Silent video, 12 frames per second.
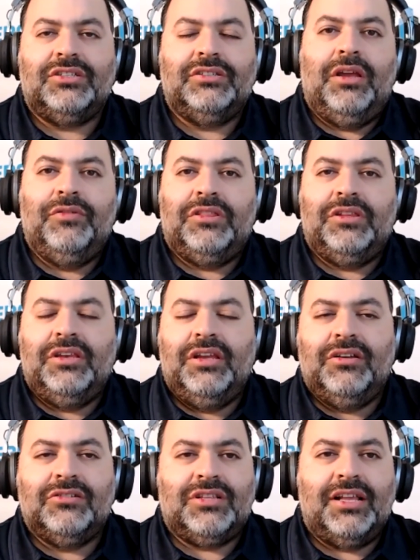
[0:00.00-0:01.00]
But everything
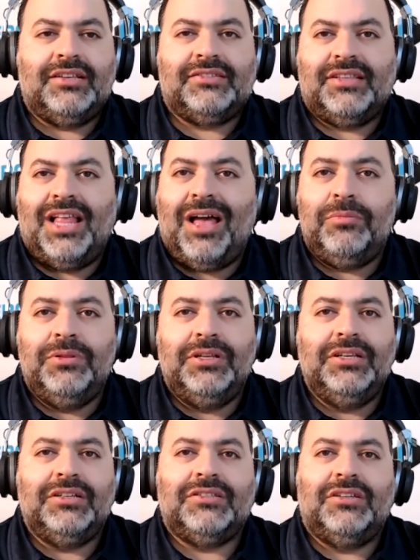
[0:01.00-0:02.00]
else, like slab
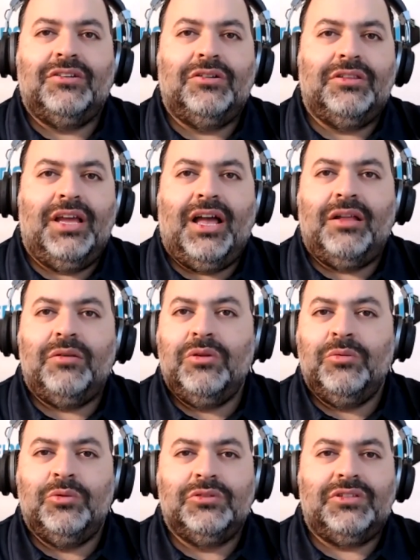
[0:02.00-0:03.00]
leaks and all that,
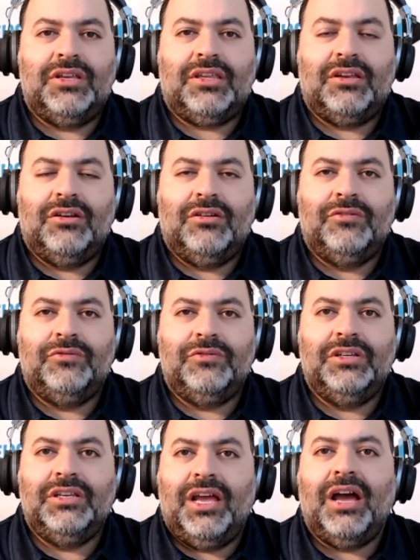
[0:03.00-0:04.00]
we would take care of
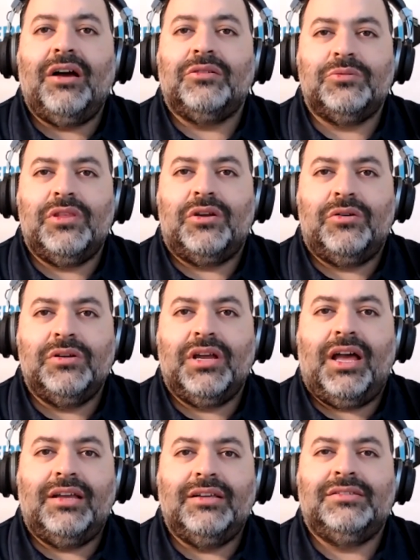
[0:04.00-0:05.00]
in house with our own
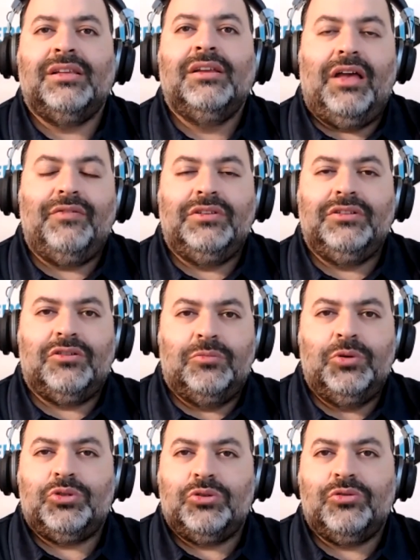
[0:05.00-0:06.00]
guys, having
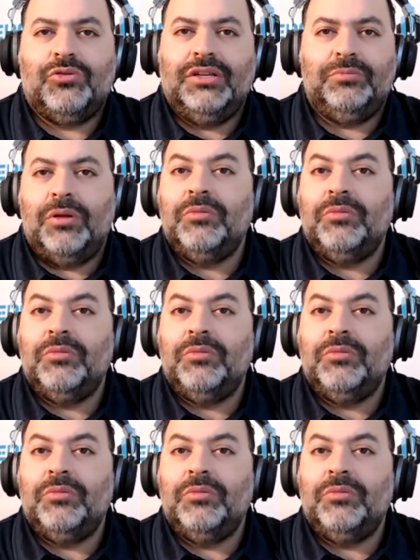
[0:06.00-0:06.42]
commercial grade